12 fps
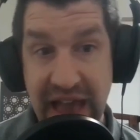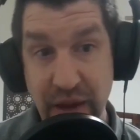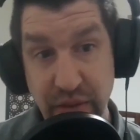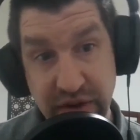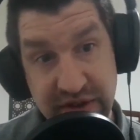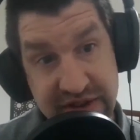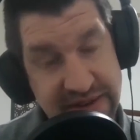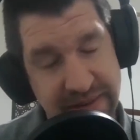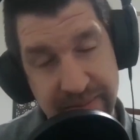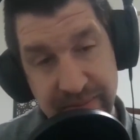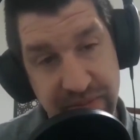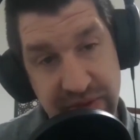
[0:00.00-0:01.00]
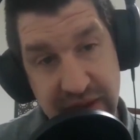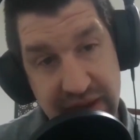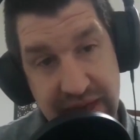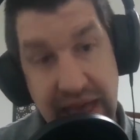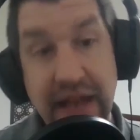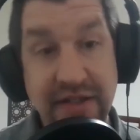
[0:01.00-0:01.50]
It's
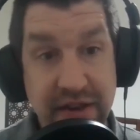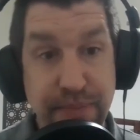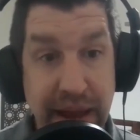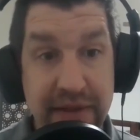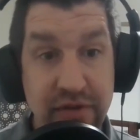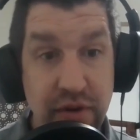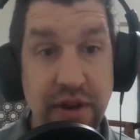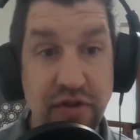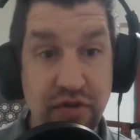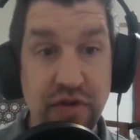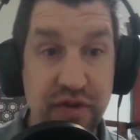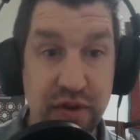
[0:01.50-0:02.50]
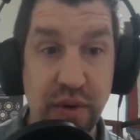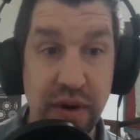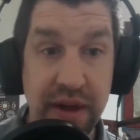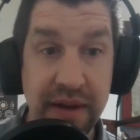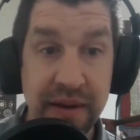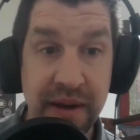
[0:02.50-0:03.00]
based on a true
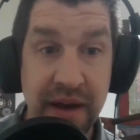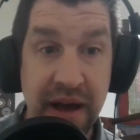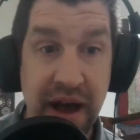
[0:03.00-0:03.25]
story